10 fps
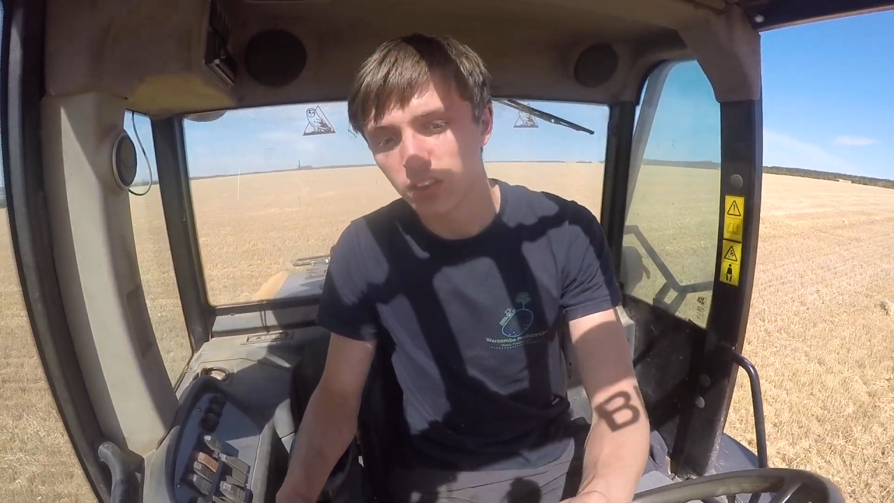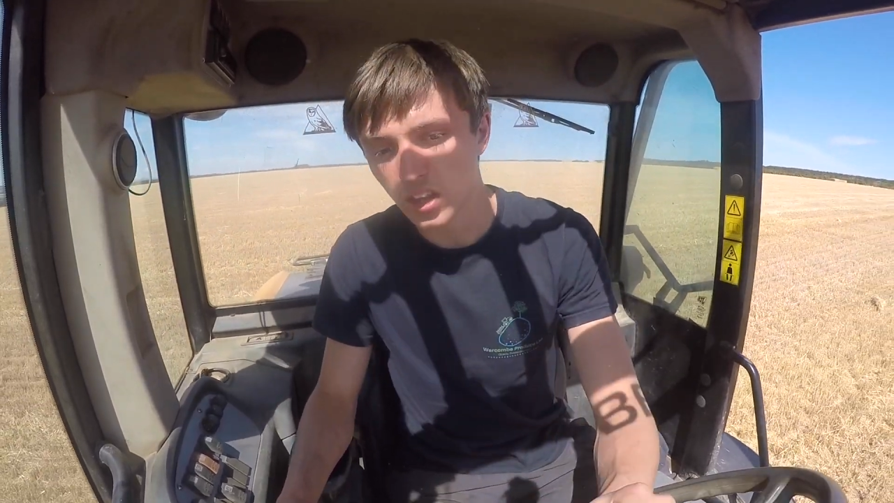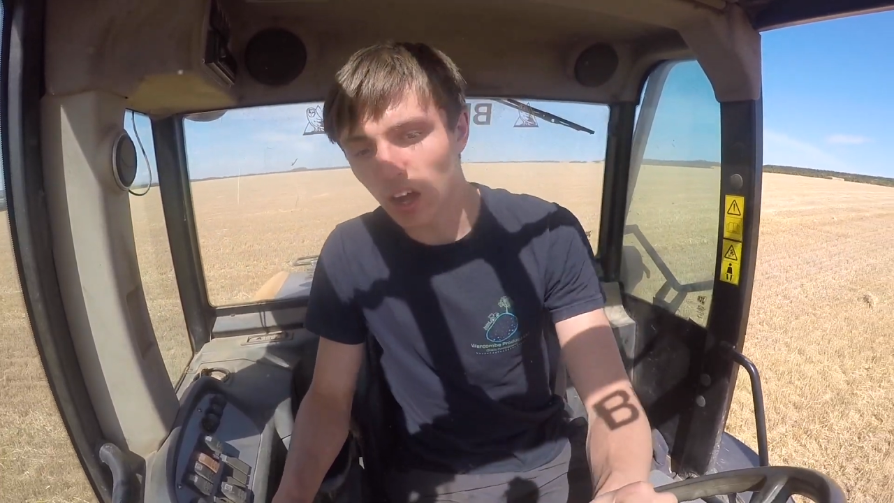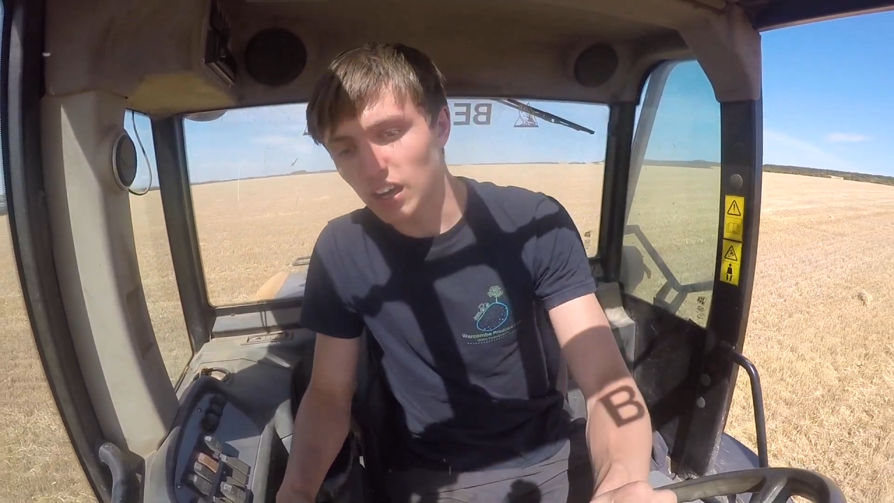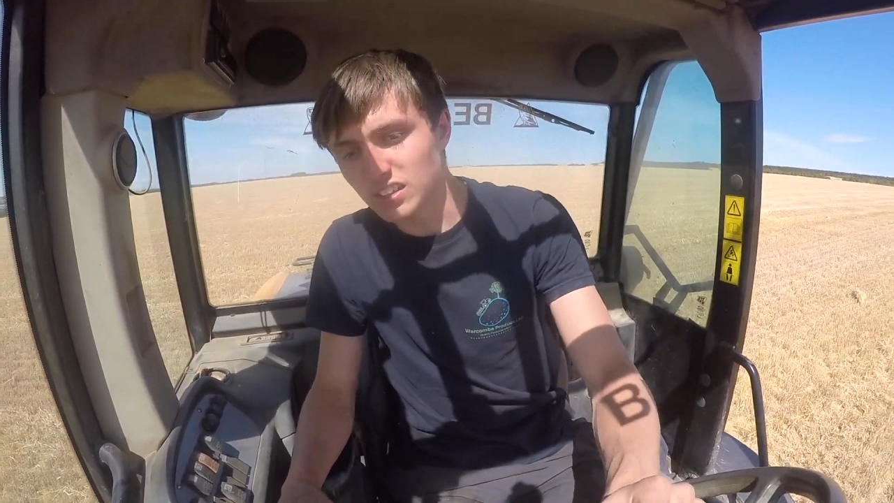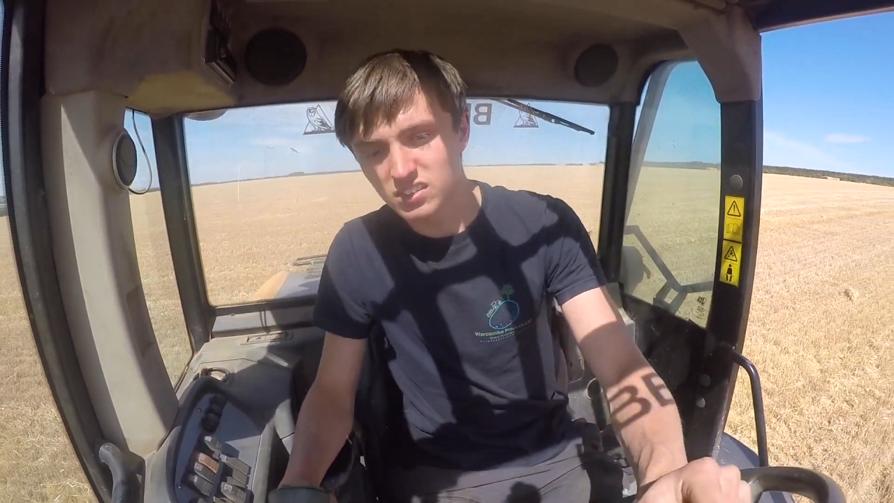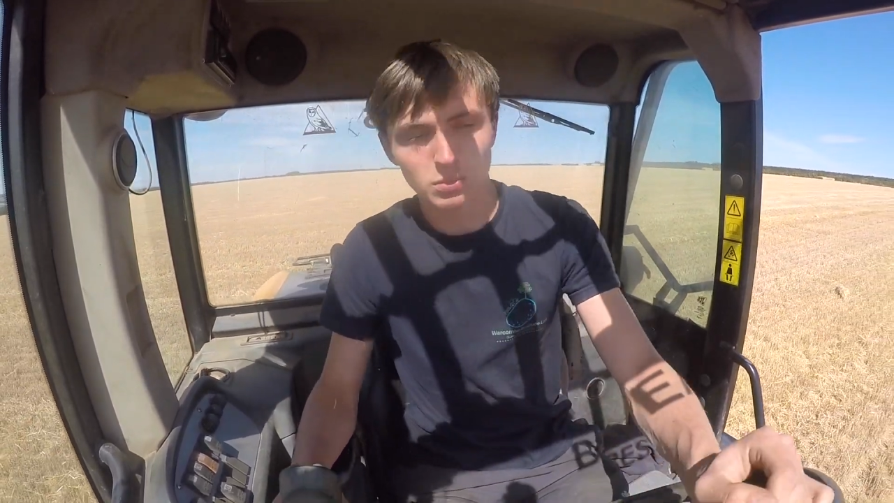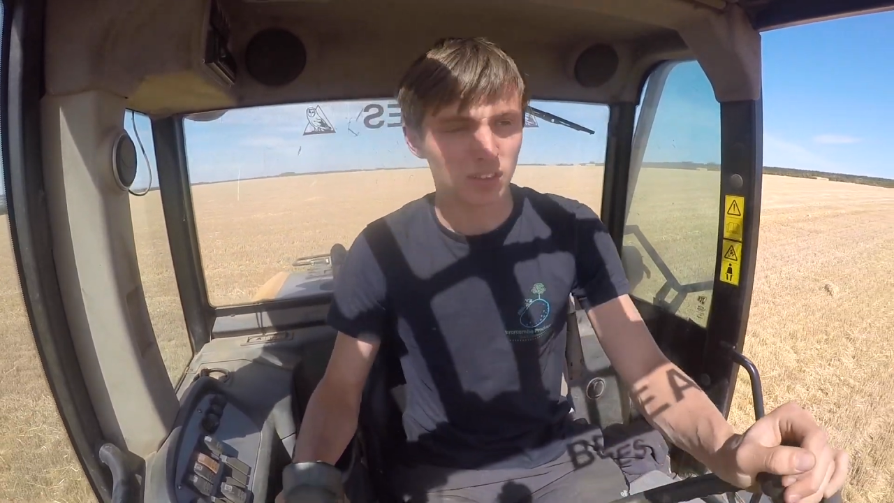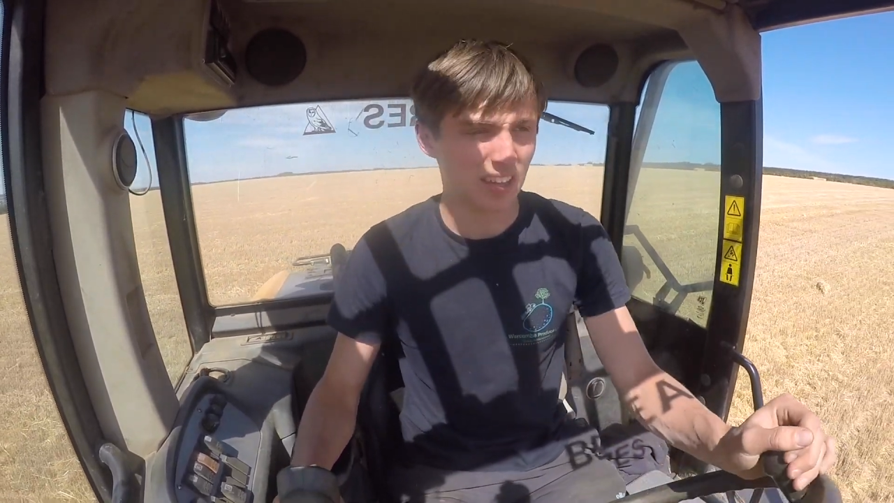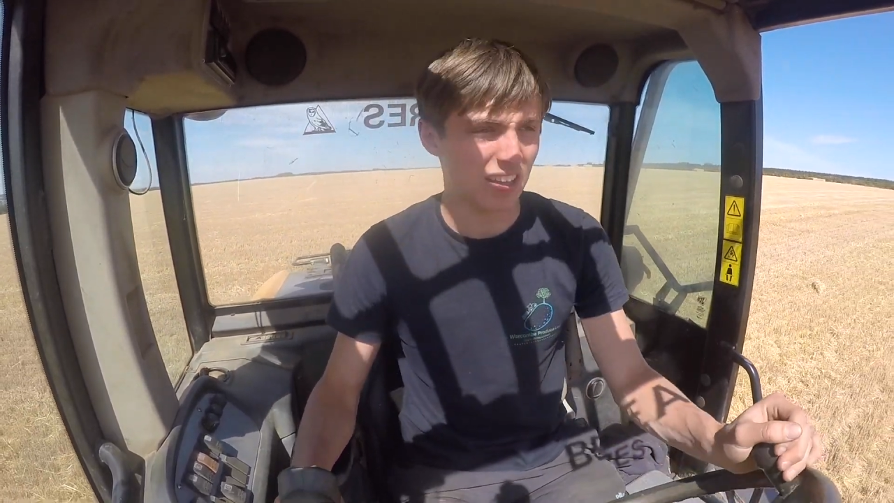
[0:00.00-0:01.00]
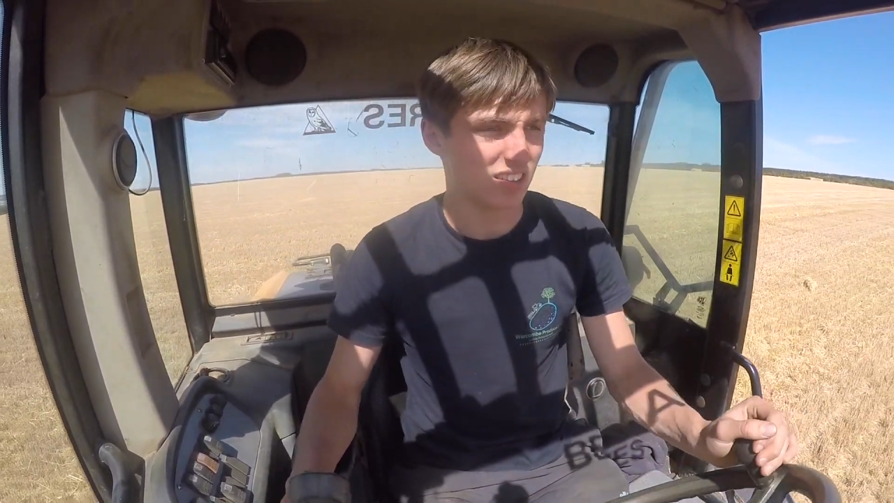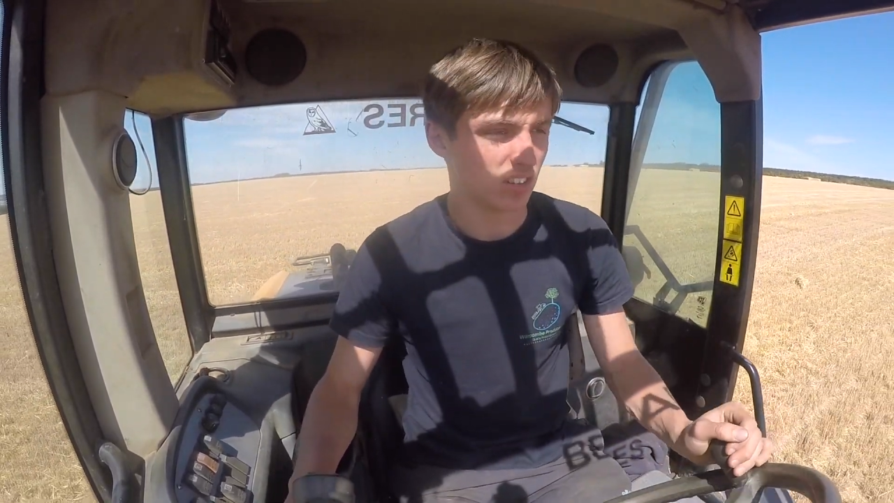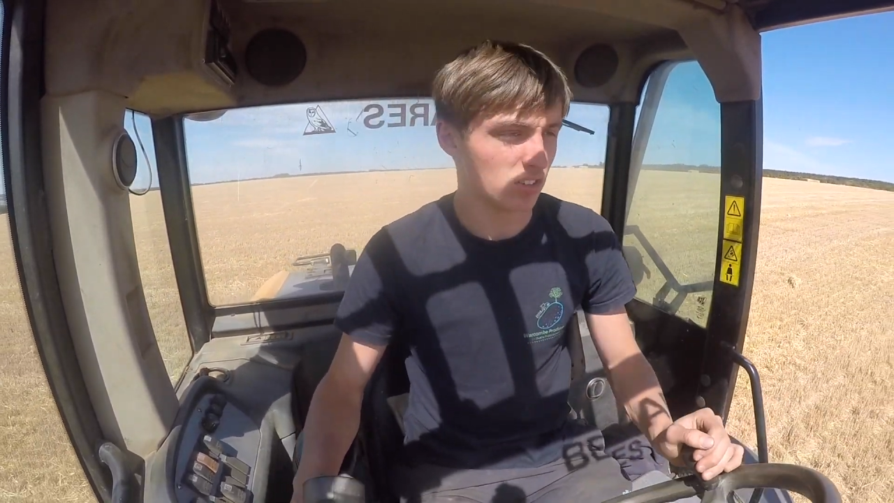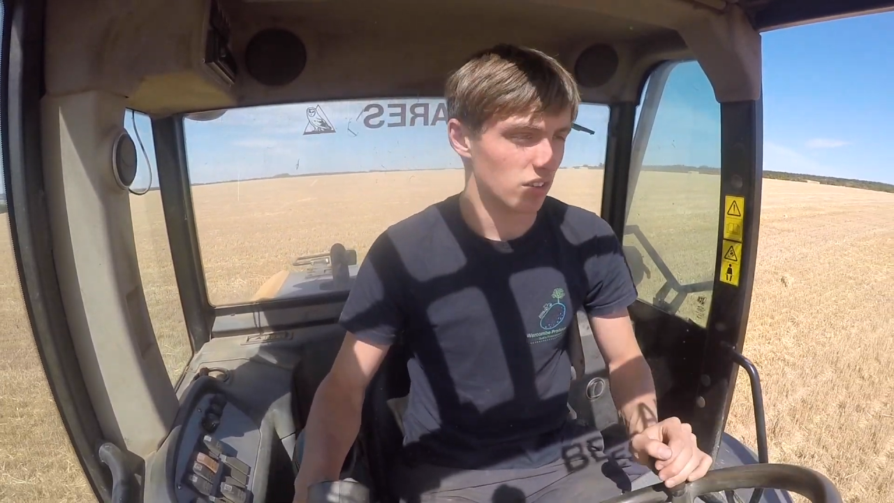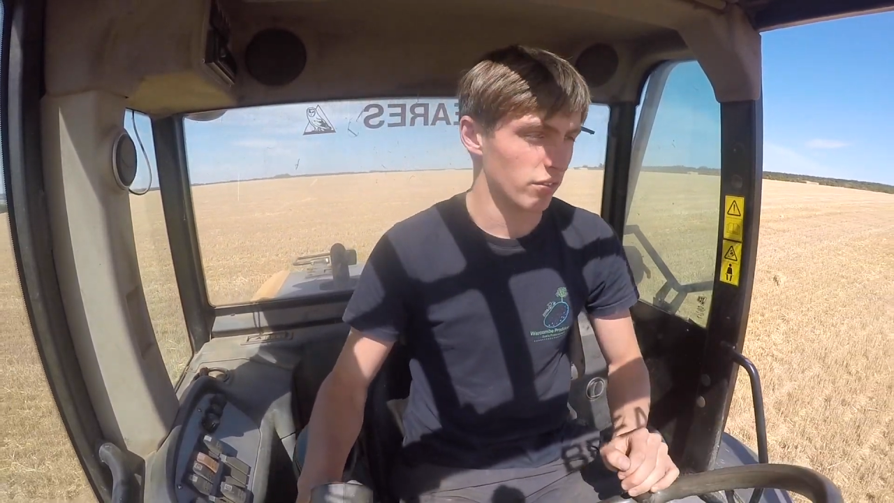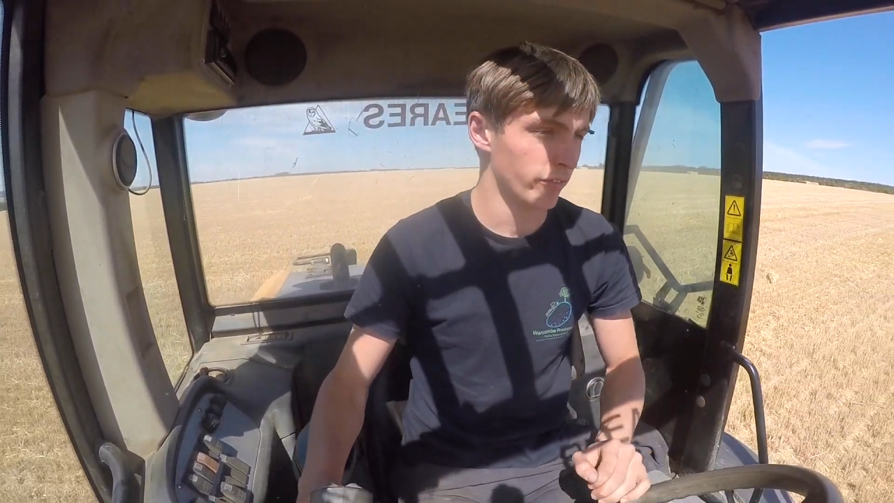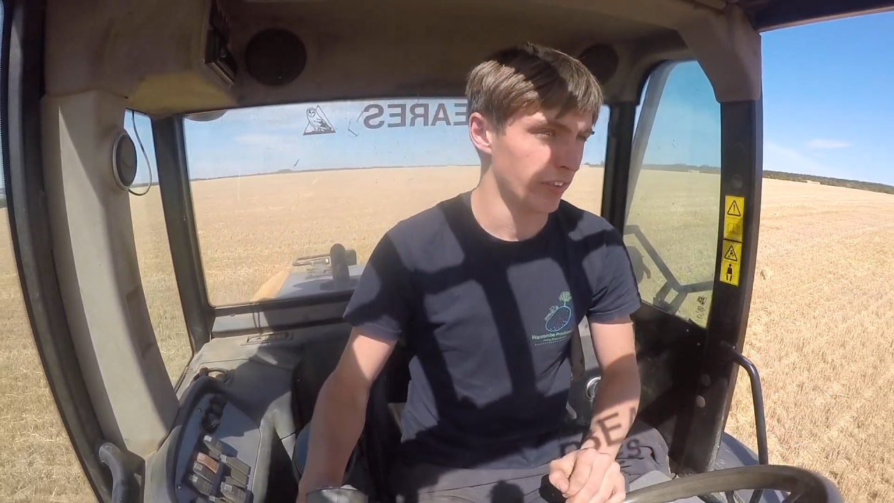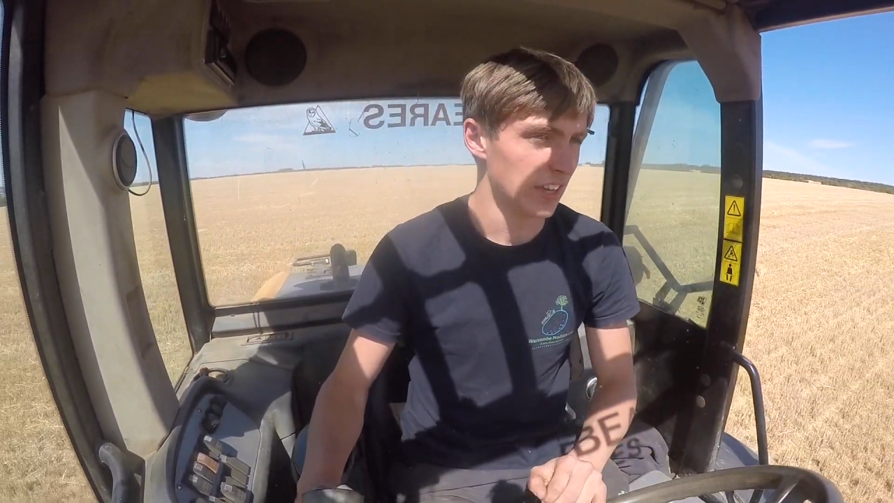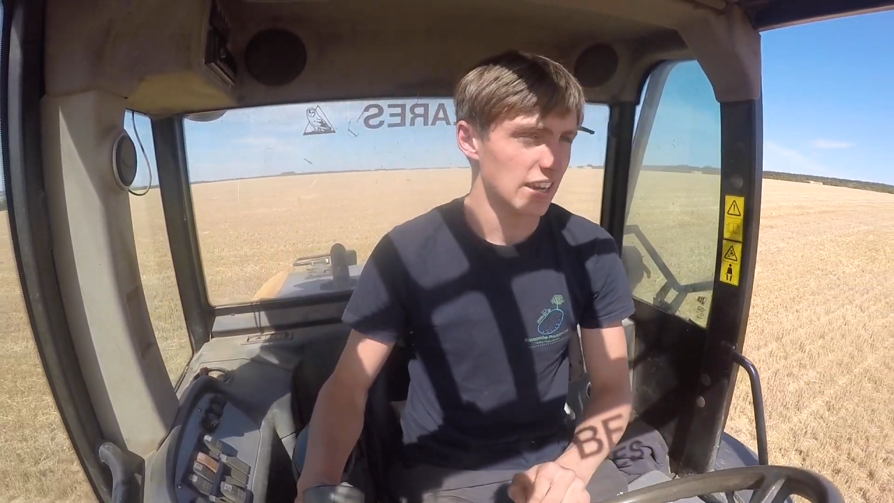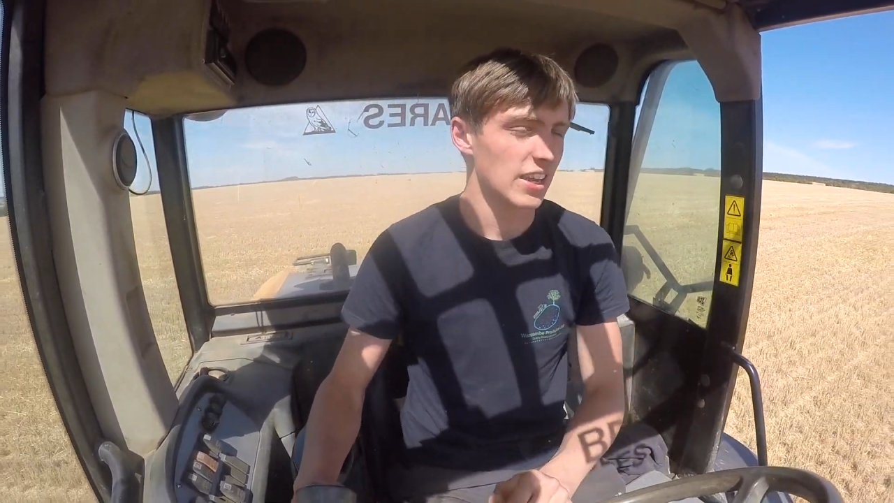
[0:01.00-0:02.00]
nice, we tend to use it for
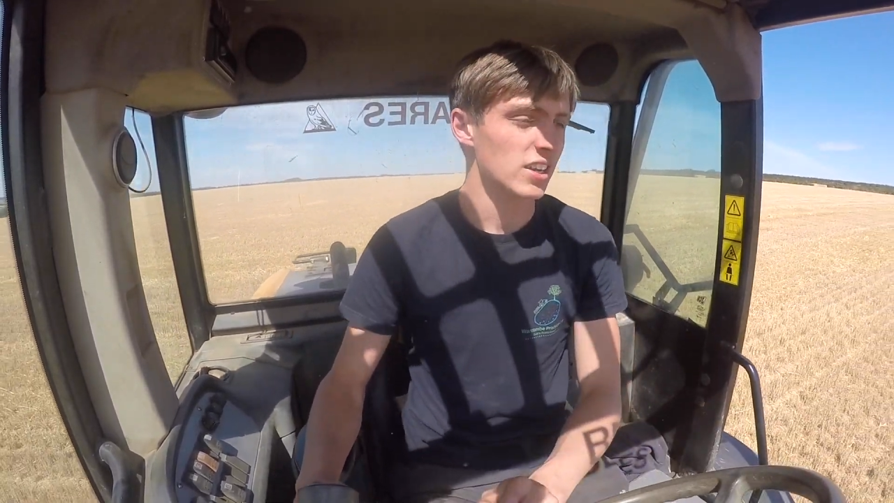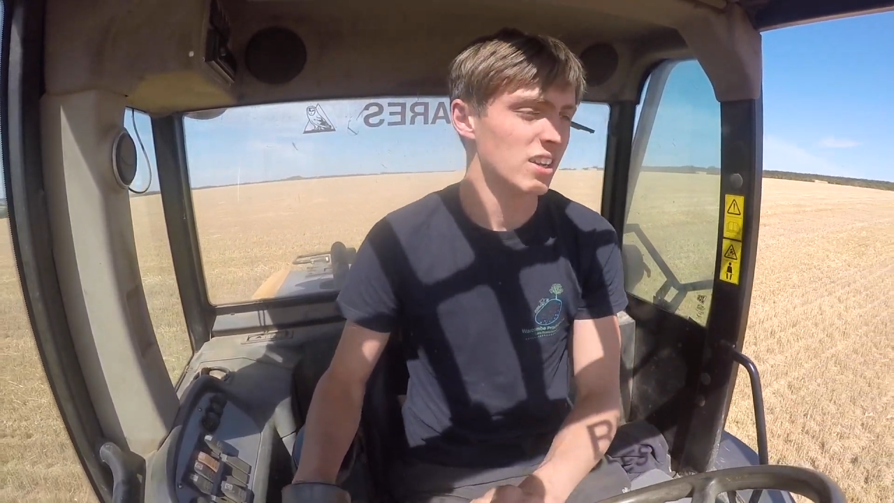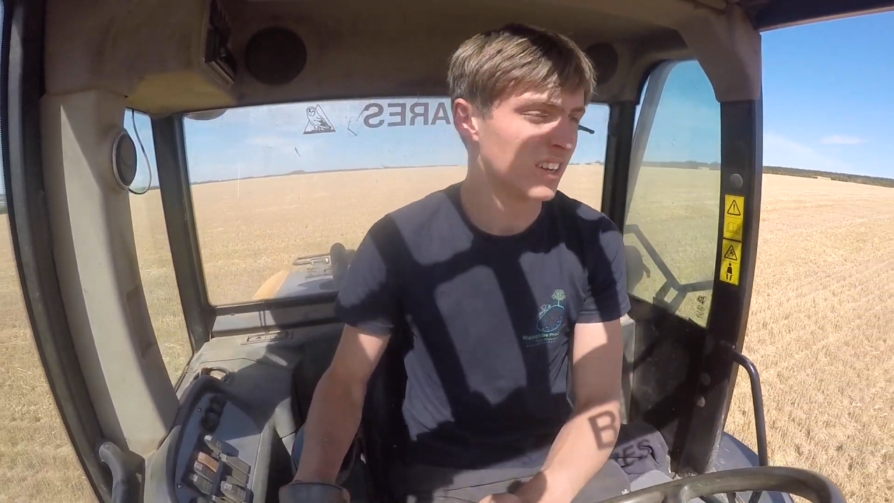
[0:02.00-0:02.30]
feeding,